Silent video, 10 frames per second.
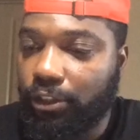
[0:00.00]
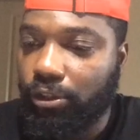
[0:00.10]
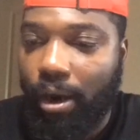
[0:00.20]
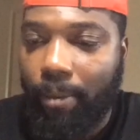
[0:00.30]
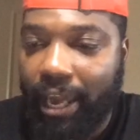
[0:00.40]

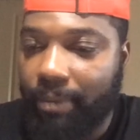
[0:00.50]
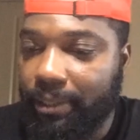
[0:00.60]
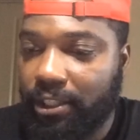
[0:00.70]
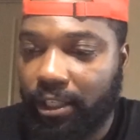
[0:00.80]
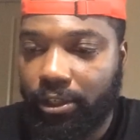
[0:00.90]
are
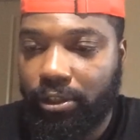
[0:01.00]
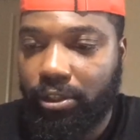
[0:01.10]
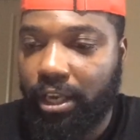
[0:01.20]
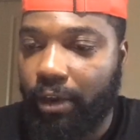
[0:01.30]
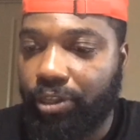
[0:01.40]
babysitters,
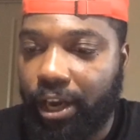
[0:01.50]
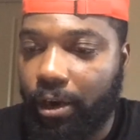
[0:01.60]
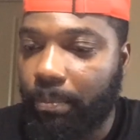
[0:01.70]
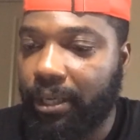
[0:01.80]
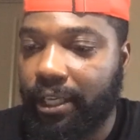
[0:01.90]
they're
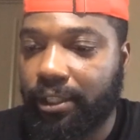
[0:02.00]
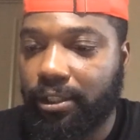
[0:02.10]
therapists,